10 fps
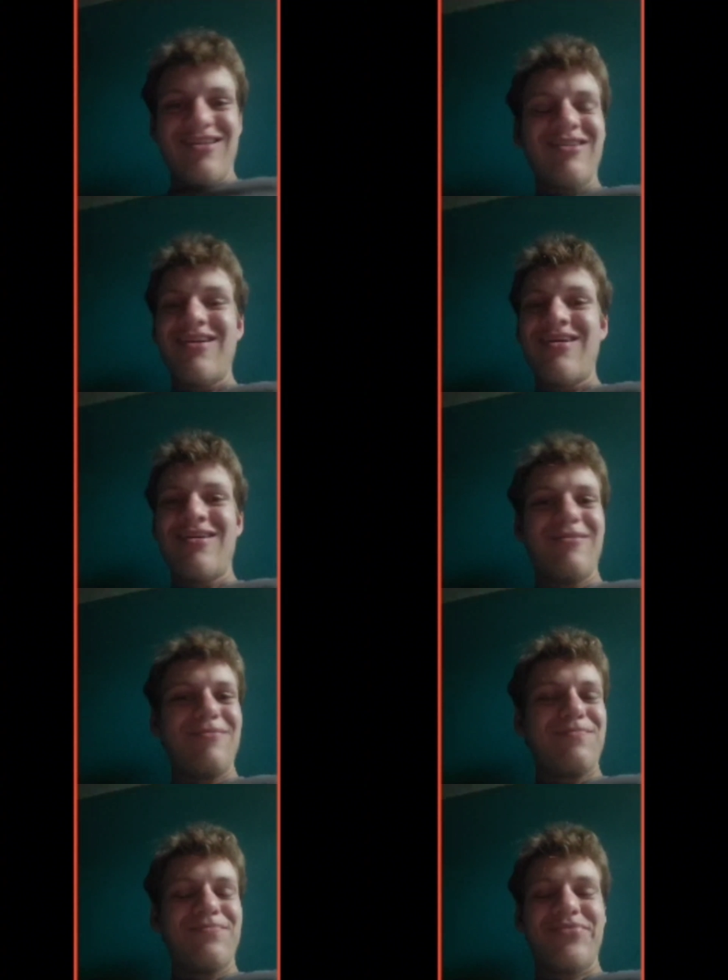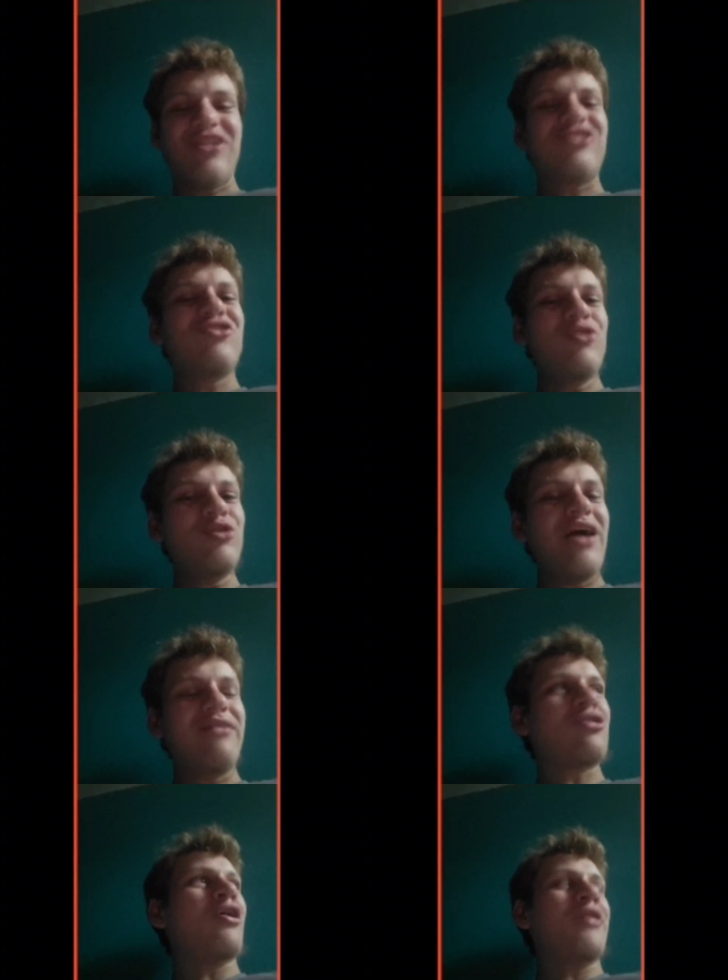okay, that's two
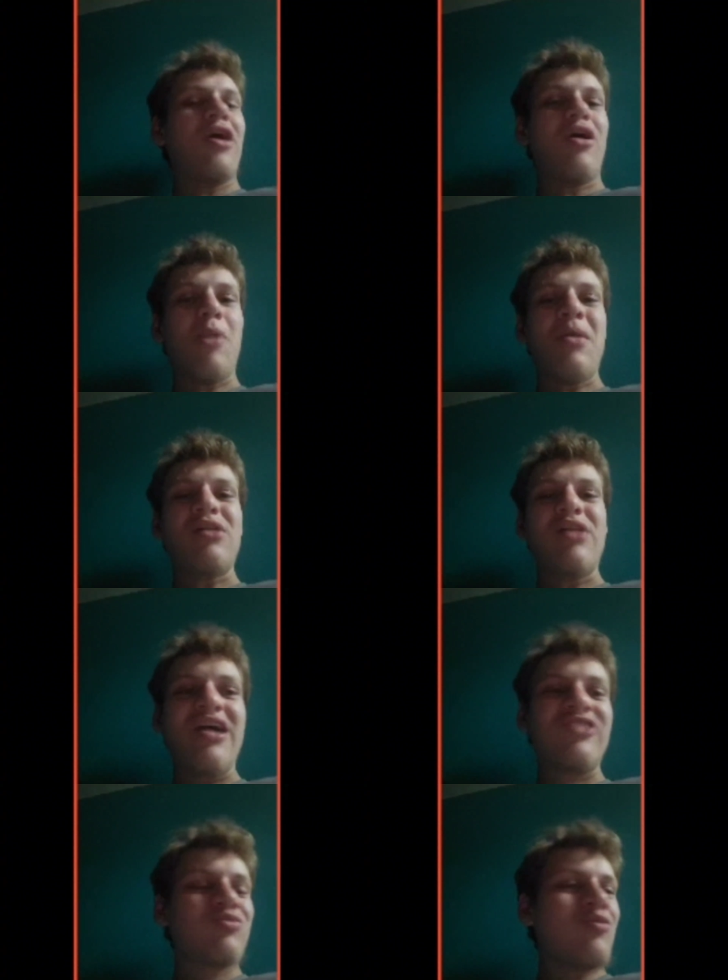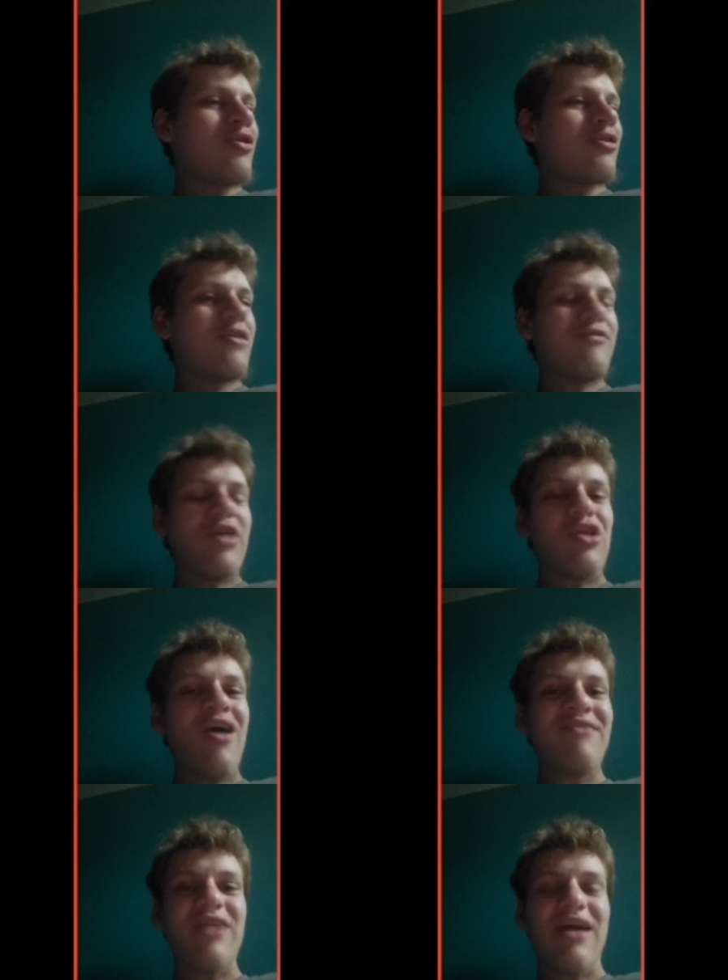lives gone now. I'm on my last one. If I
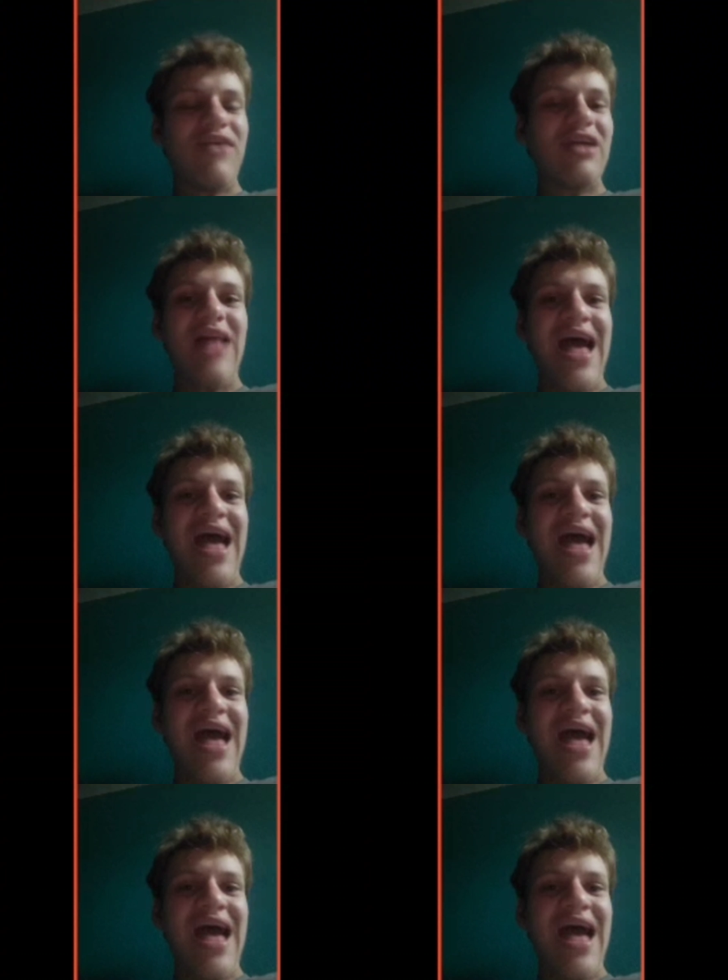laugh, if I laugh.